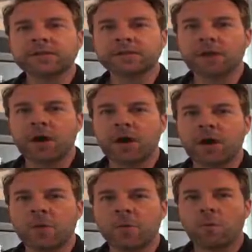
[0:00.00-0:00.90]

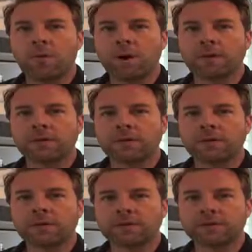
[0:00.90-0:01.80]
saw what
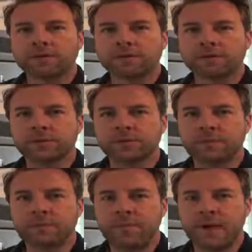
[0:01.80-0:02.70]
this student
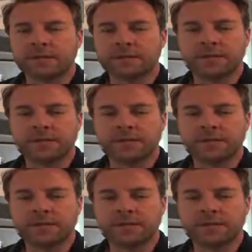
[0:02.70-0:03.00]
meant.